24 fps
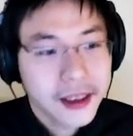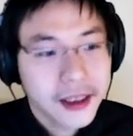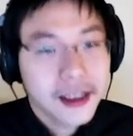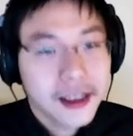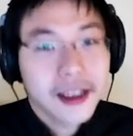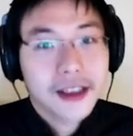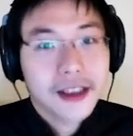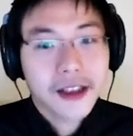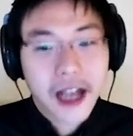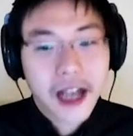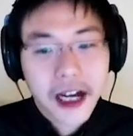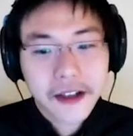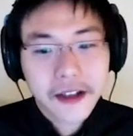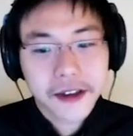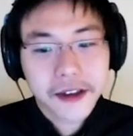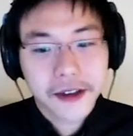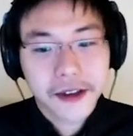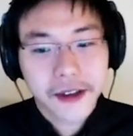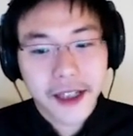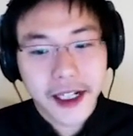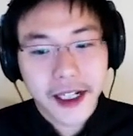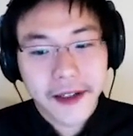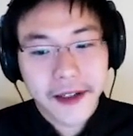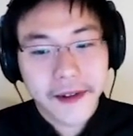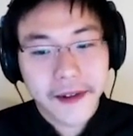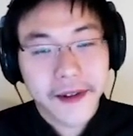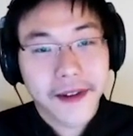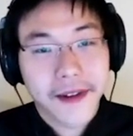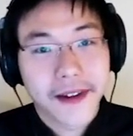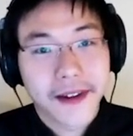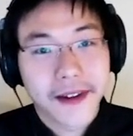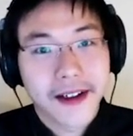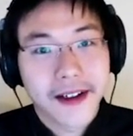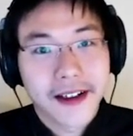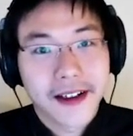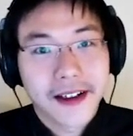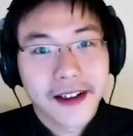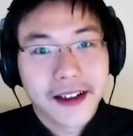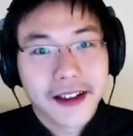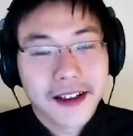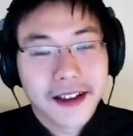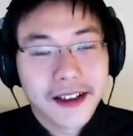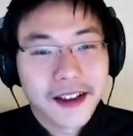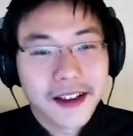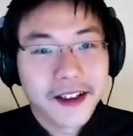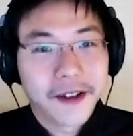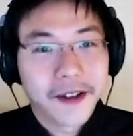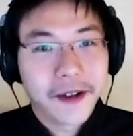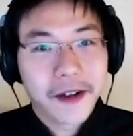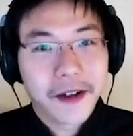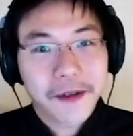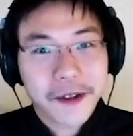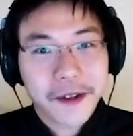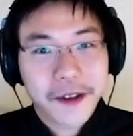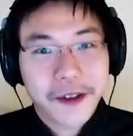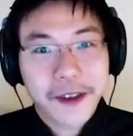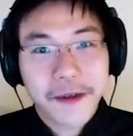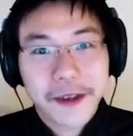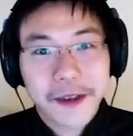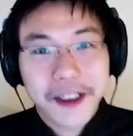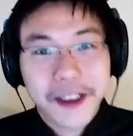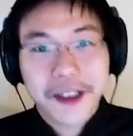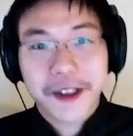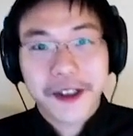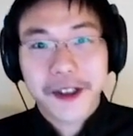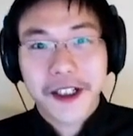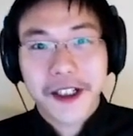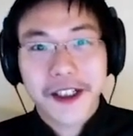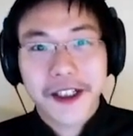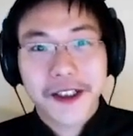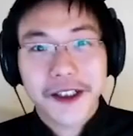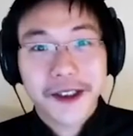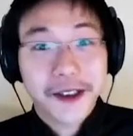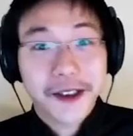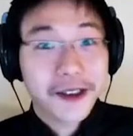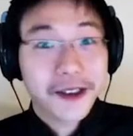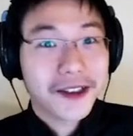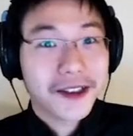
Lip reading: So how to do that? Well, of course, we can try to use